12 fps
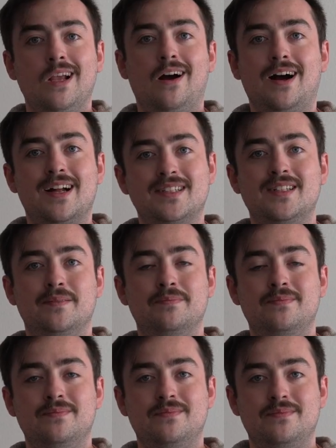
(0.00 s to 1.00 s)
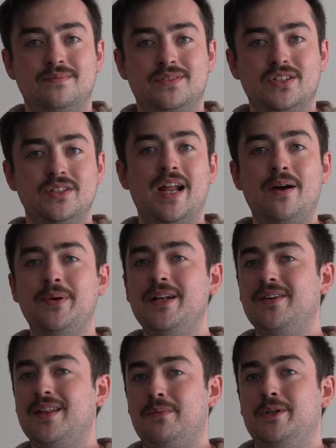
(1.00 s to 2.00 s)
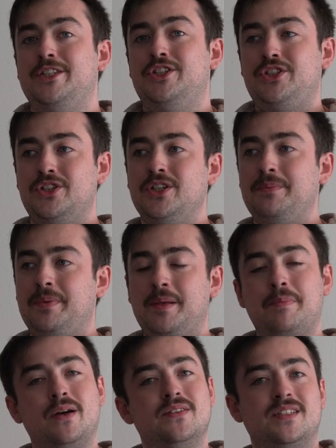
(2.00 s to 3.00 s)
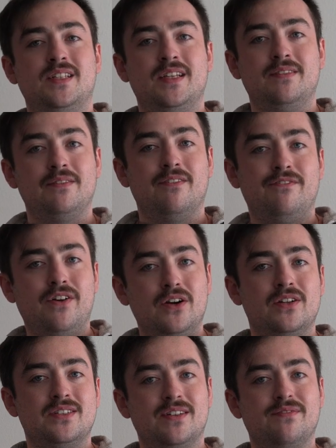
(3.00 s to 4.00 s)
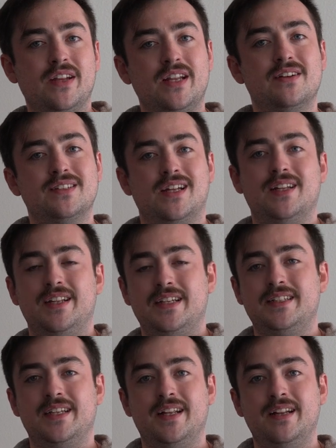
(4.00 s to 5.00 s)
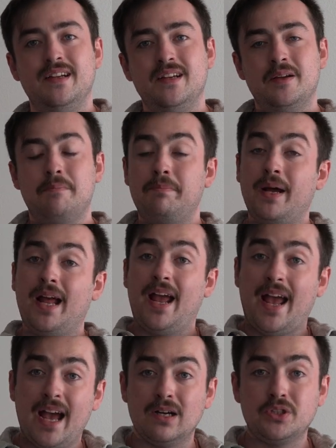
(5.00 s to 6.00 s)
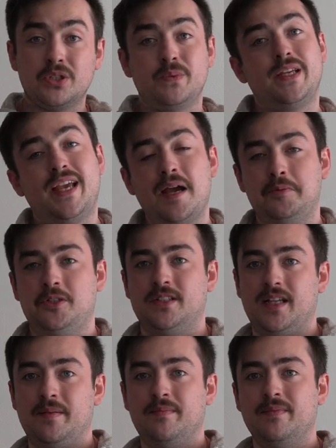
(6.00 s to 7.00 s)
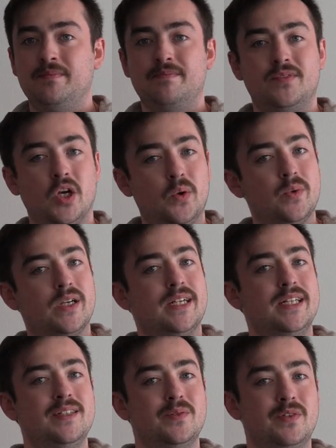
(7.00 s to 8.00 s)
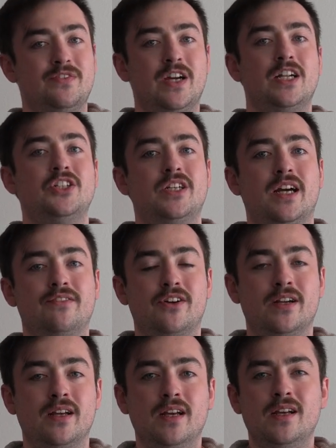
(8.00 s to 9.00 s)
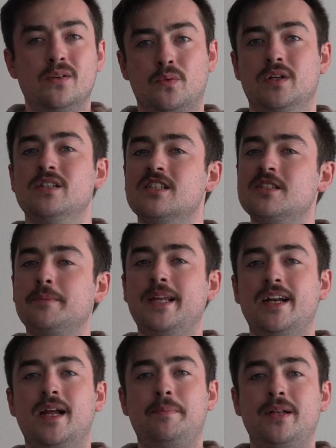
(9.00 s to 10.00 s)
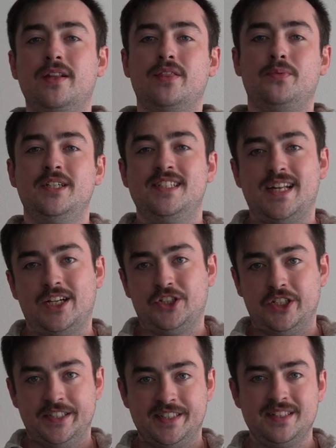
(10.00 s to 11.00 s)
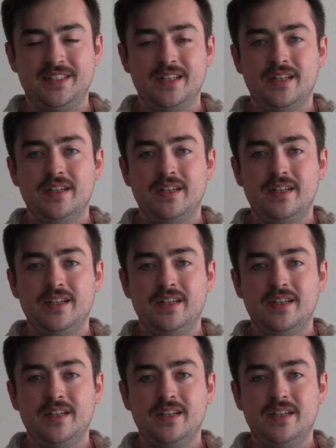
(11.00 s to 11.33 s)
Awesome. So now we know that we should be posting photos and videos on LinkedIn, but how should we capture them? Don't worry, we've got you covered. We're gonna split it up into 3 sections.